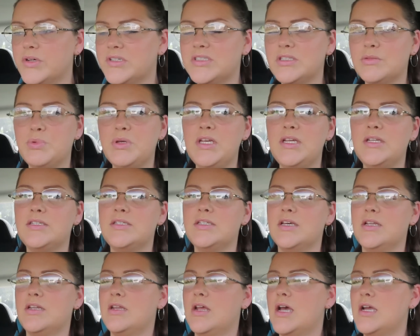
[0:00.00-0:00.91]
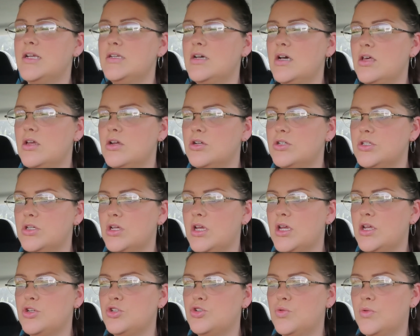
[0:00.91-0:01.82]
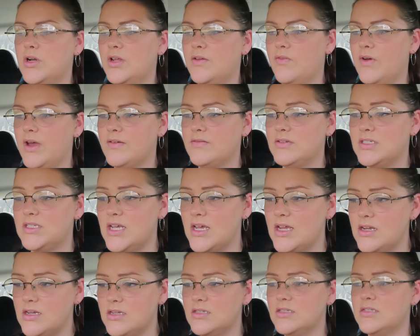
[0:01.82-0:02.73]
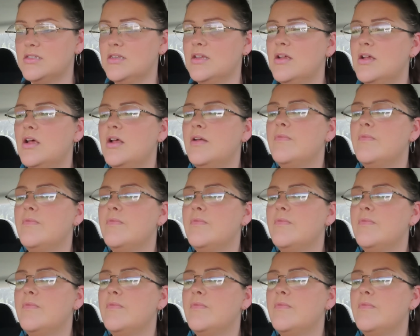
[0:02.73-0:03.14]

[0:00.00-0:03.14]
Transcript: was the pizza, $9.25.